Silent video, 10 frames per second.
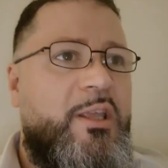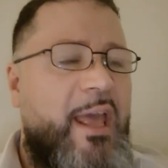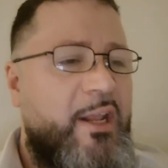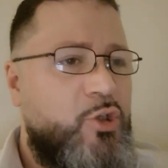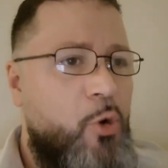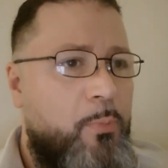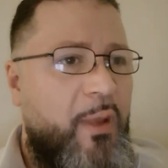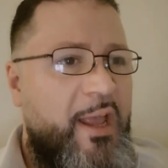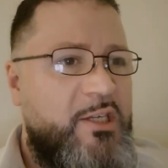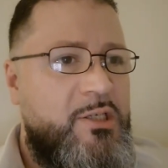getting to a
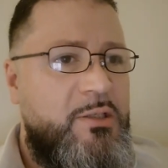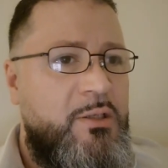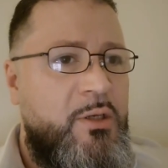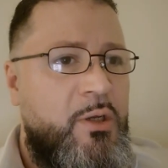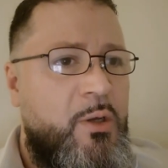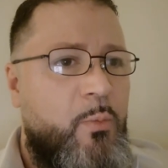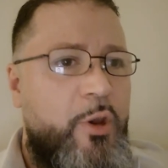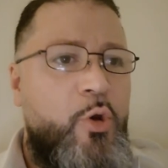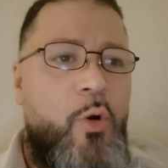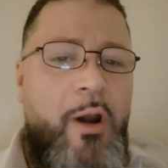place
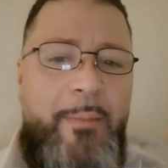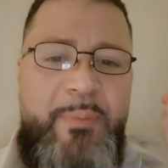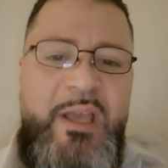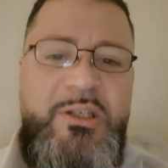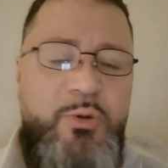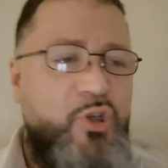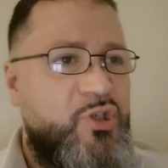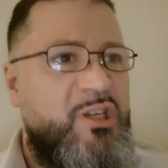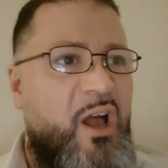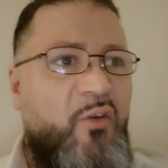where you are at peace with
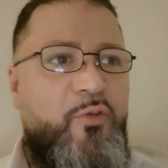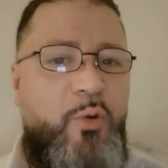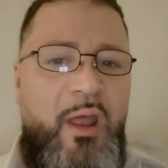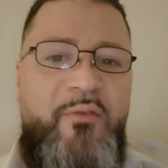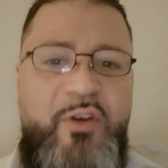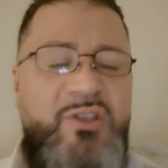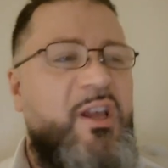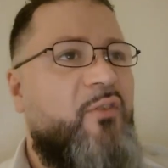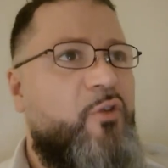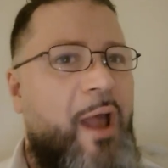yourself, you love
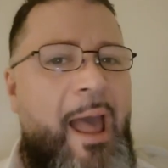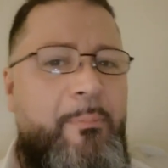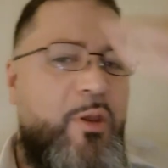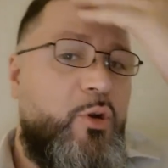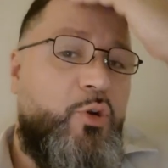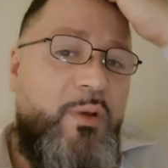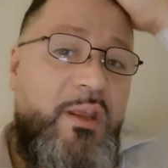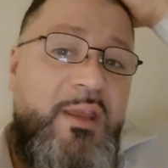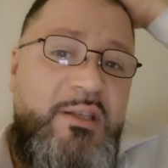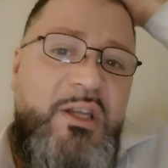yourself, you're happy, you're doing
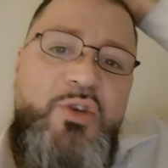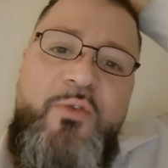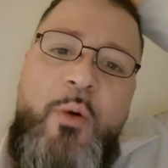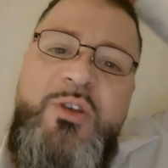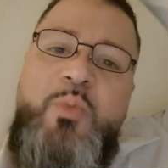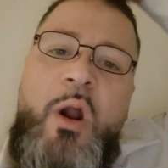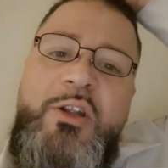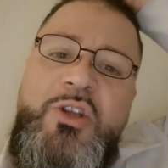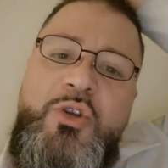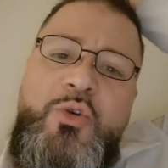the things that you've always
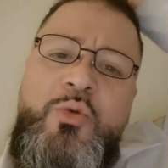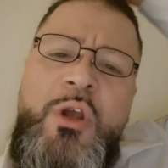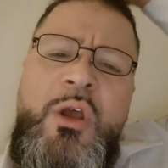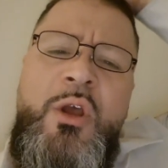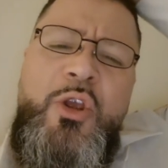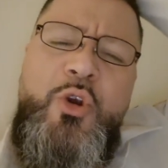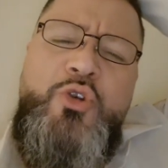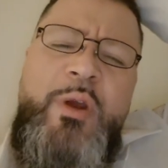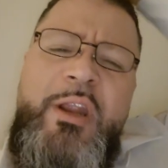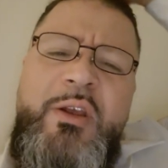wanted to do, you're
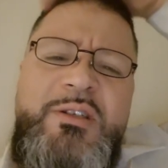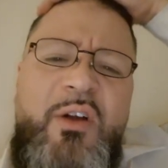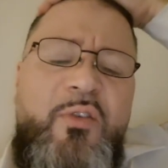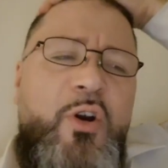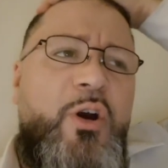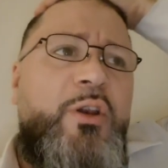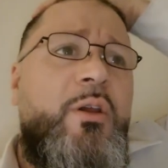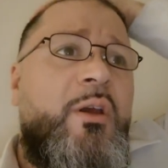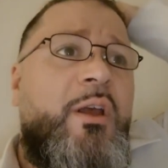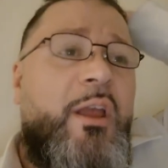treating yourself
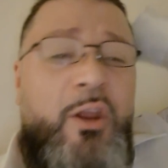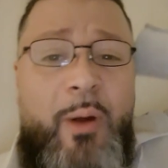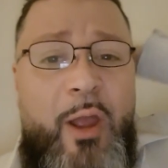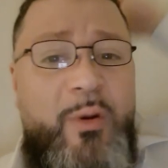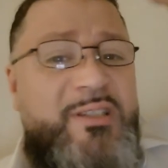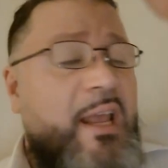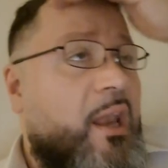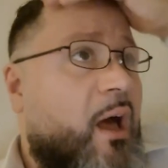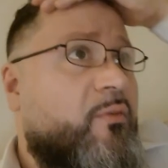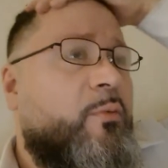good. You know, I always say
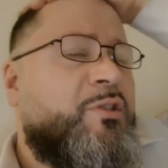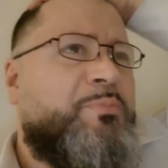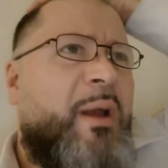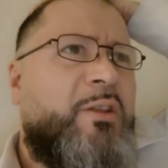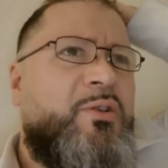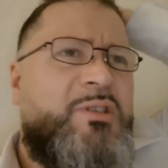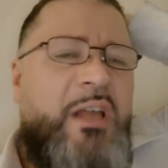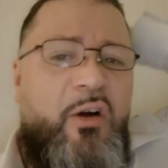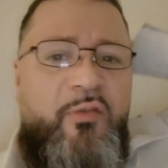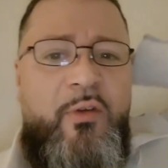love and respect
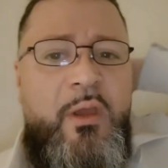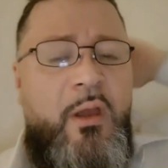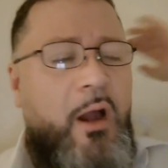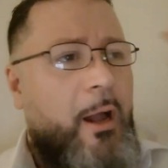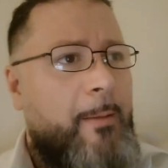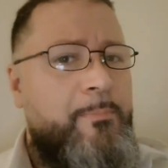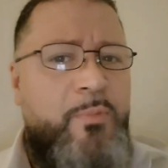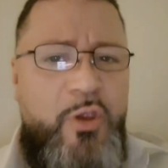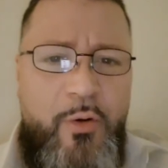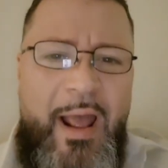yourself.
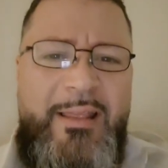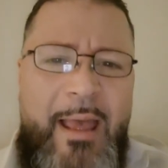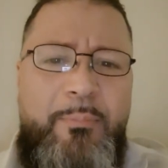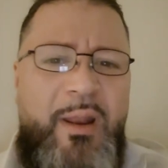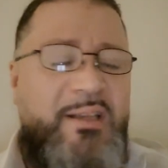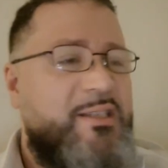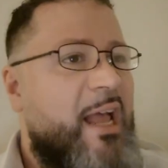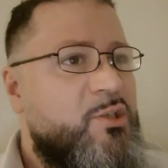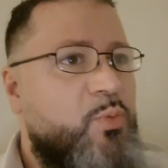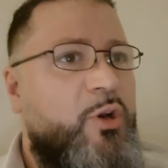You're at that place.
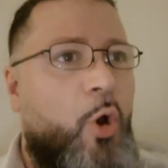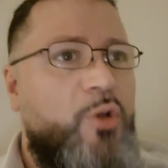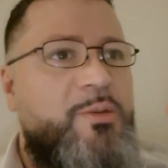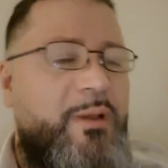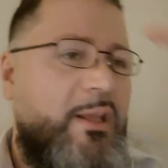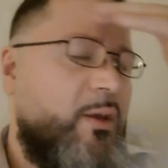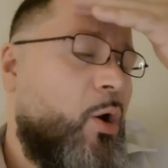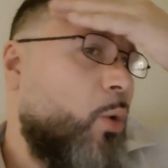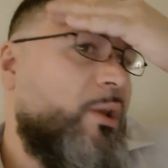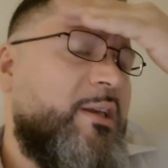That's what ultimately the
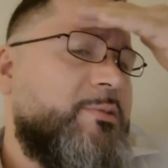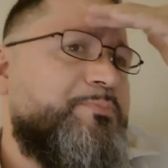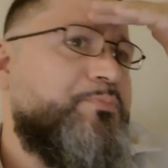goal is.